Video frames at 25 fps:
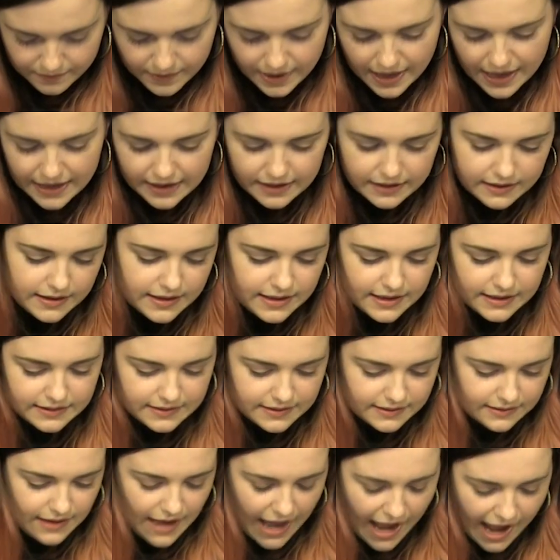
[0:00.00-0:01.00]
And
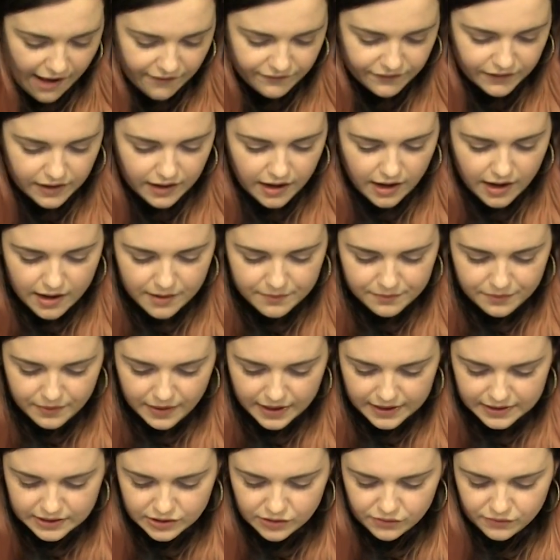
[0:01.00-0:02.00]
it's half a cup.
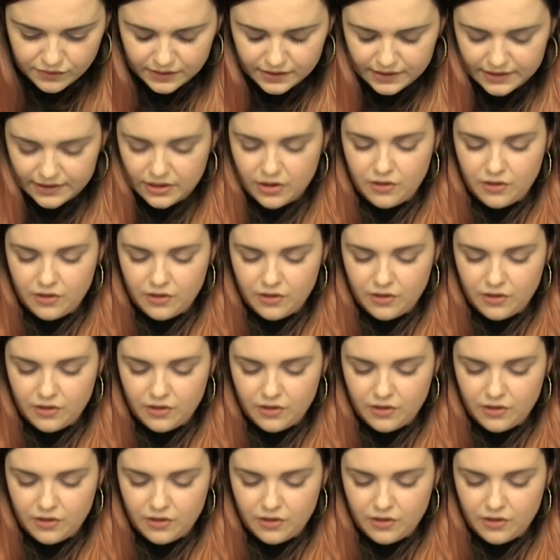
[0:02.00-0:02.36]
I don't really